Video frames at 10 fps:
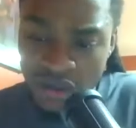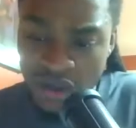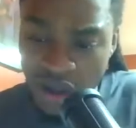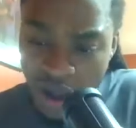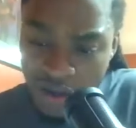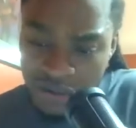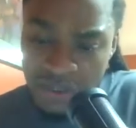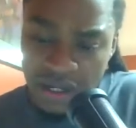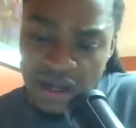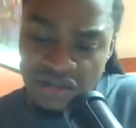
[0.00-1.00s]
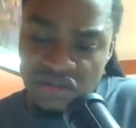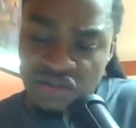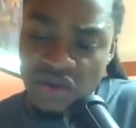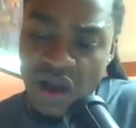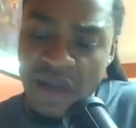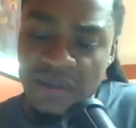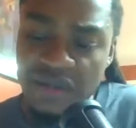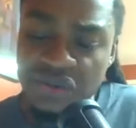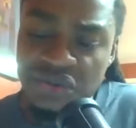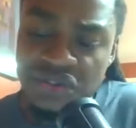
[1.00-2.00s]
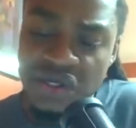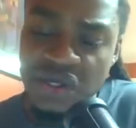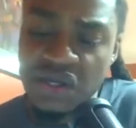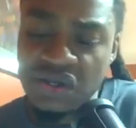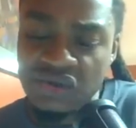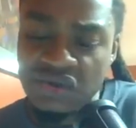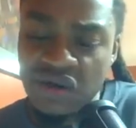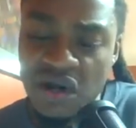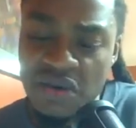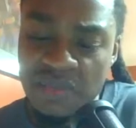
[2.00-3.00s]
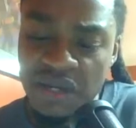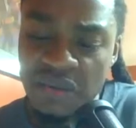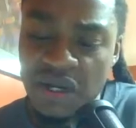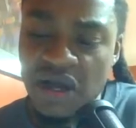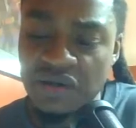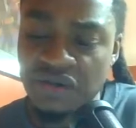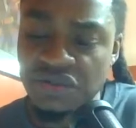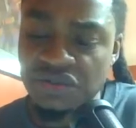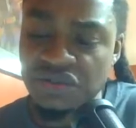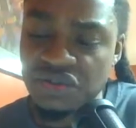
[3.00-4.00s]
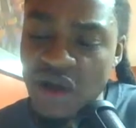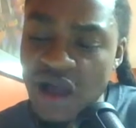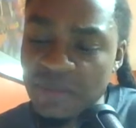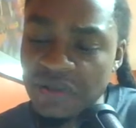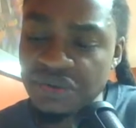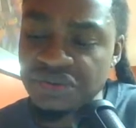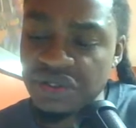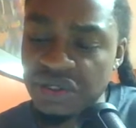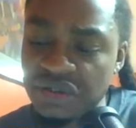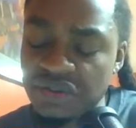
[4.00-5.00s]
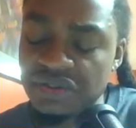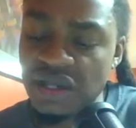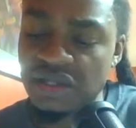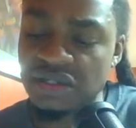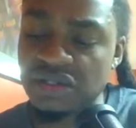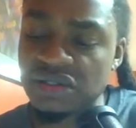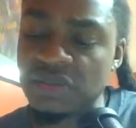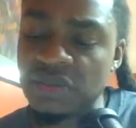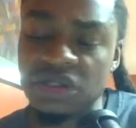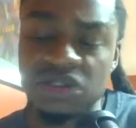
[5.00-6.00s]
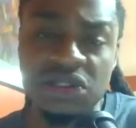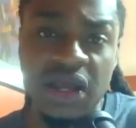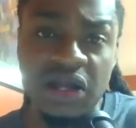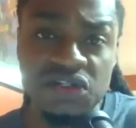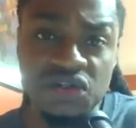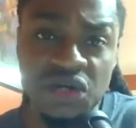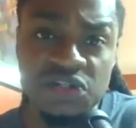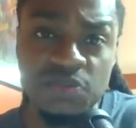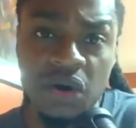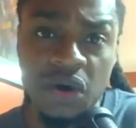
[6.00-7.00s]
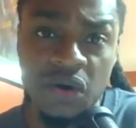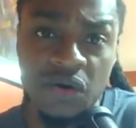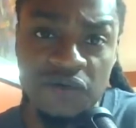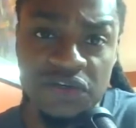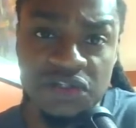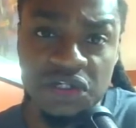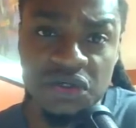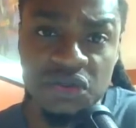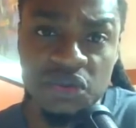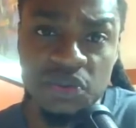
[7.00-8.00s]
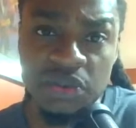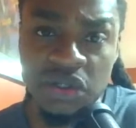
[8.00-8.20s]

how they were kind of describing using it. And they were kind of describing using it like similar to like a stress ball or a fidget cube.